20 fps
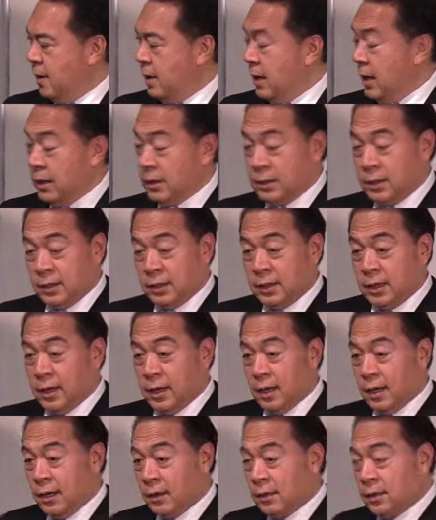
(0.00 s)
Is
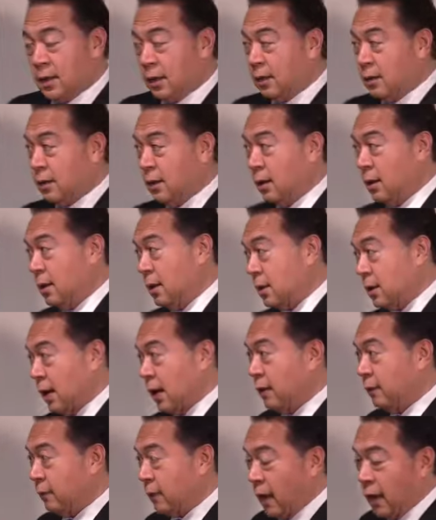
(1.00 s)
that the
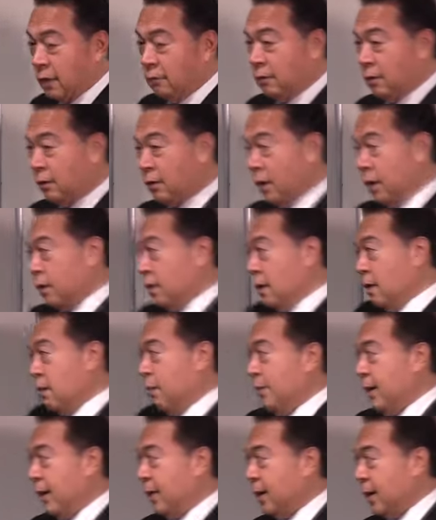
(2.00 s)
design of God? We already talked
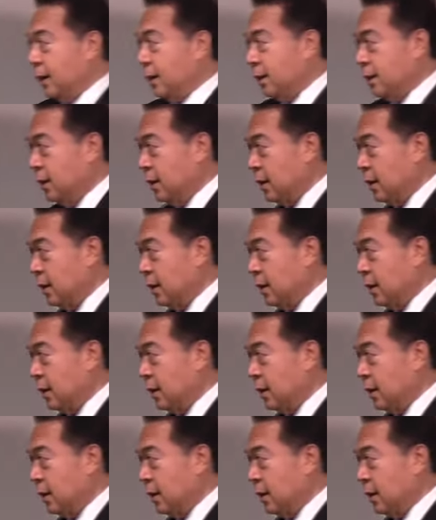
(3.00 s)
about that.